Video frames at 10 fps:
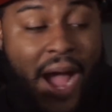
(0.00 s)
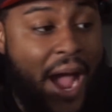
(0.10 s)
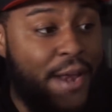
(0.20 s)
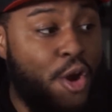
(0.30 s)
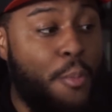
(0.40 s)

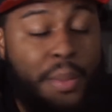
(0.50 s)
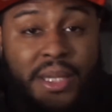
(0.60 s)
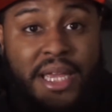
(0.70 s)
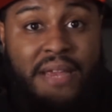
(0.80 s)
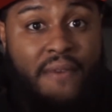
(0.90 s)
I don't
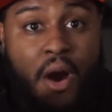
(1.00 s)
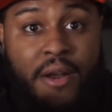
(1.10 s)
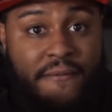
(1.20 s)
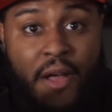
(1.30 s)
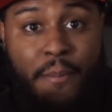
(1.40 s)
believe our
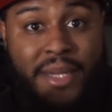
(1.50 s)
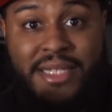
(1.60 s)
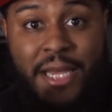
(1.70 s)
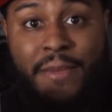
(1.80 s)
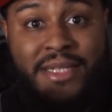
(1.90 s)
development
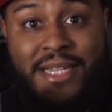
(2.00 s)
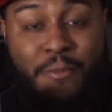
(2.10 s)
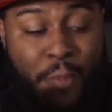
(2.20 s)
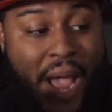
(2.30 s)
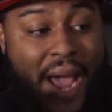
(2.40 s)
team is as
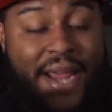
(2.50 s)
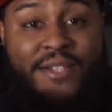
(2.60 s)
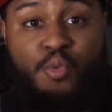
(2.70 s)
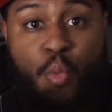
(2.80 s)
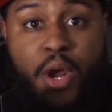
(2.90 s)
bad
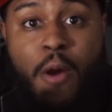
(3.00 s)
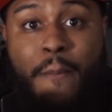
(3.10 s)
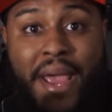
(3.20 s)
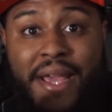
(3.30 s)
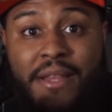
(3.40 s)
as we are
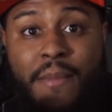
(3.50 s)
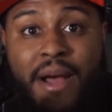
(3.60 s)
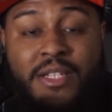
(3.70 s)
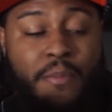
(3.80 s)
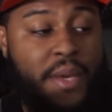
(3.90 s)
making them
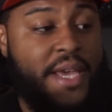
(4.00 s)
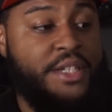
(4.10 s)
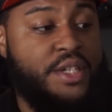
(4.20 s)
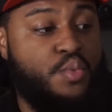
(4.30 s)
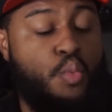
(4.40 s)
out to be.
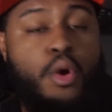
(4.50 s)
It's just